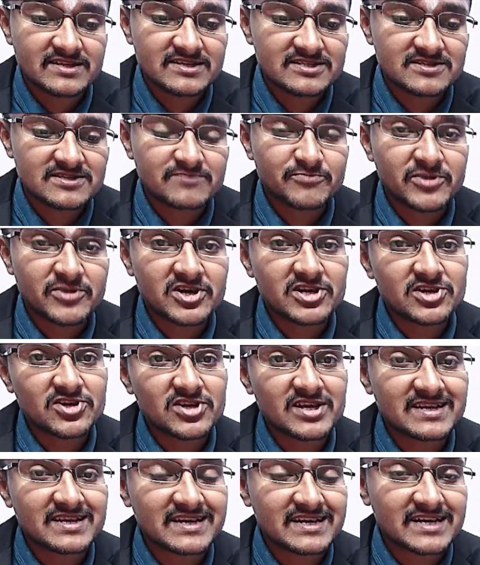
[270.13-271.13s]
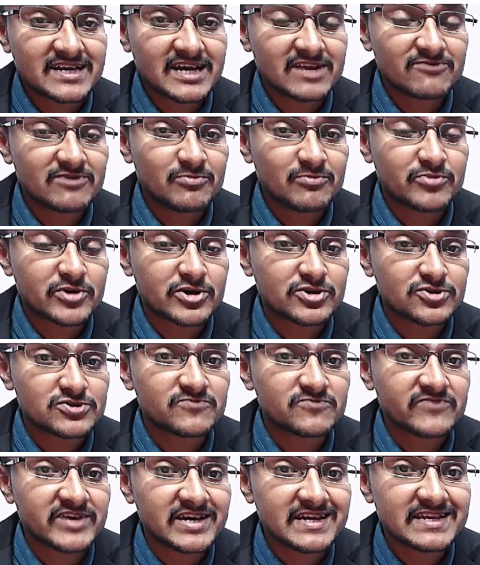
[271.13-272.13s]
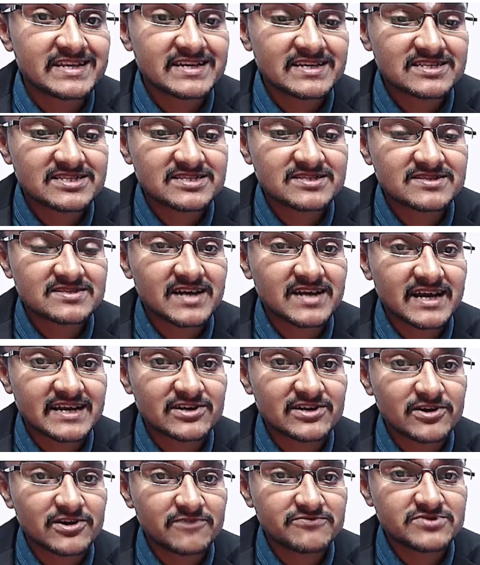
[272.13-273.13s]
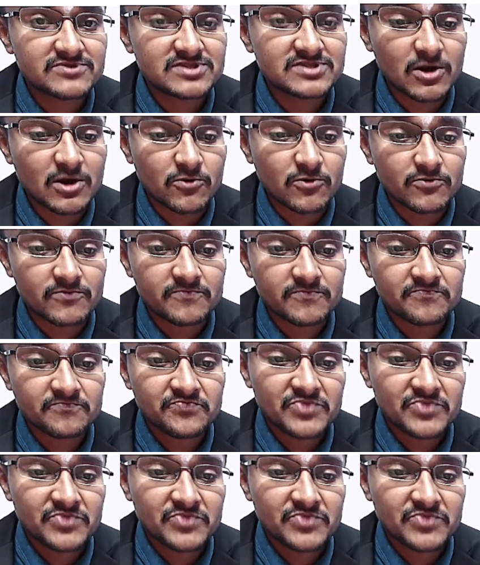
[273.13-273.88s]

this particular guitar will produce various kind of sound,